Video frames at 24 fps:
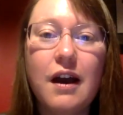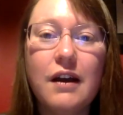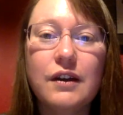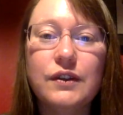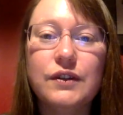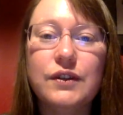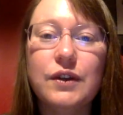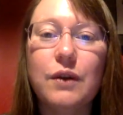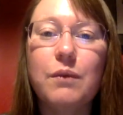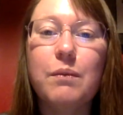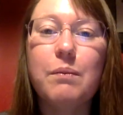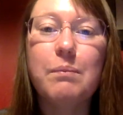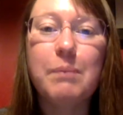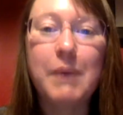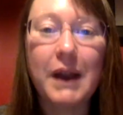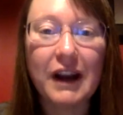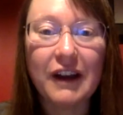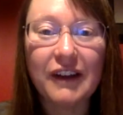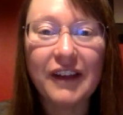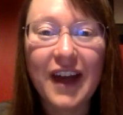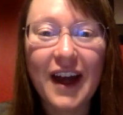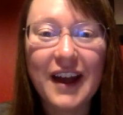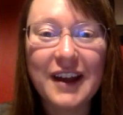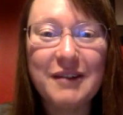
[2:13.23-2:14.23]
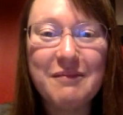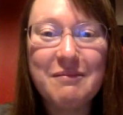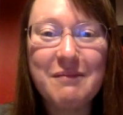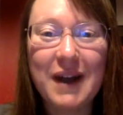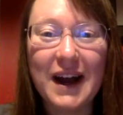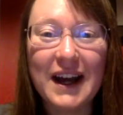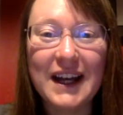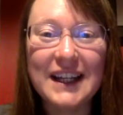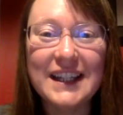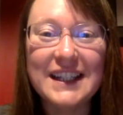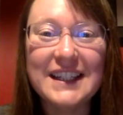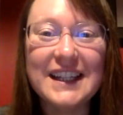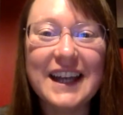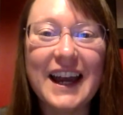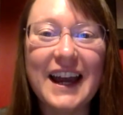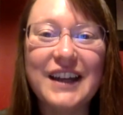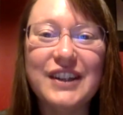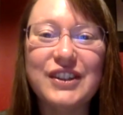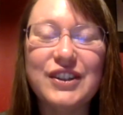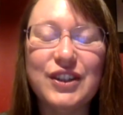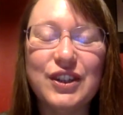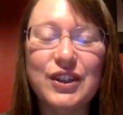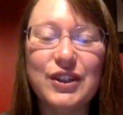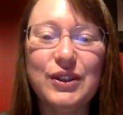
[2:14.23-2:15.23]
So bear that in mind
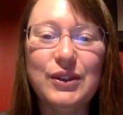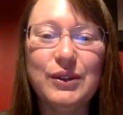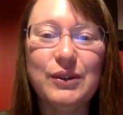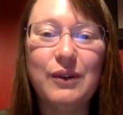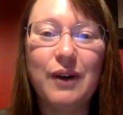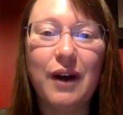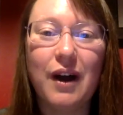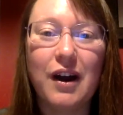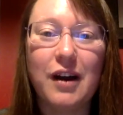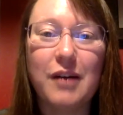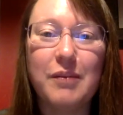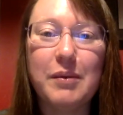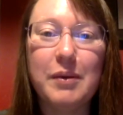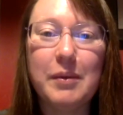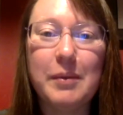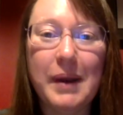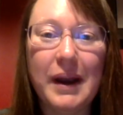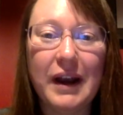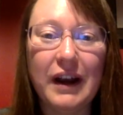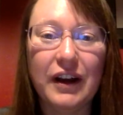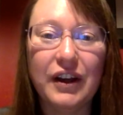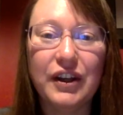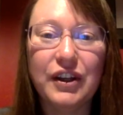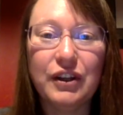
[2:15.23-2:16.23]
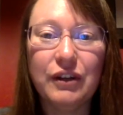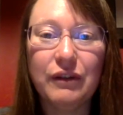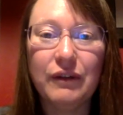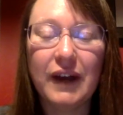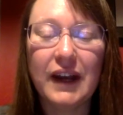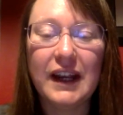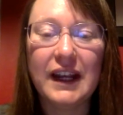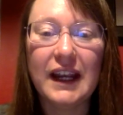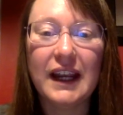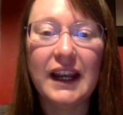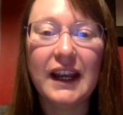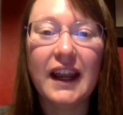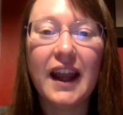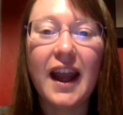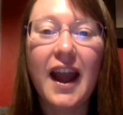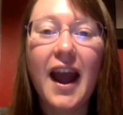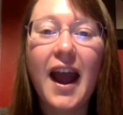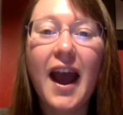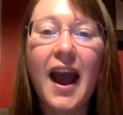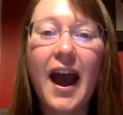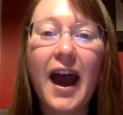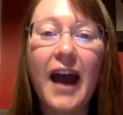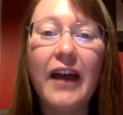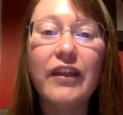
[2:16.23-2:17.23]
as you are preparing your writing.
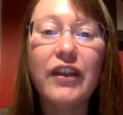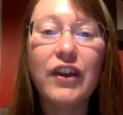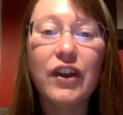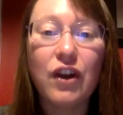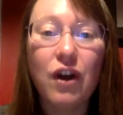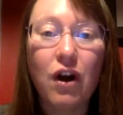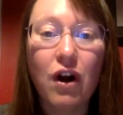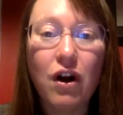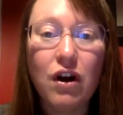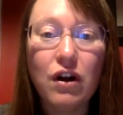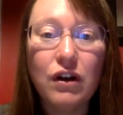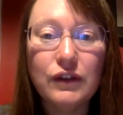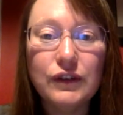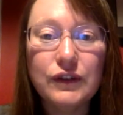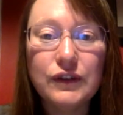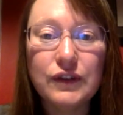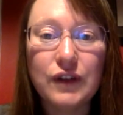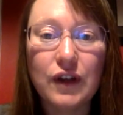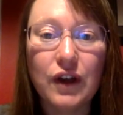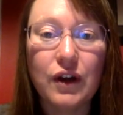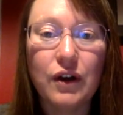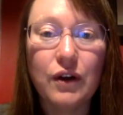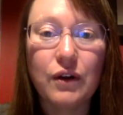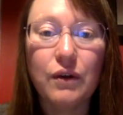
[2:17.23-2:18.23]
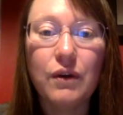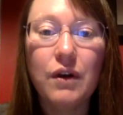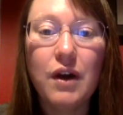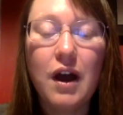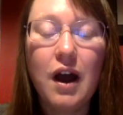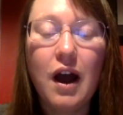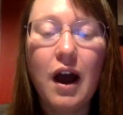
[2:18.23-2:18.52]
And then also,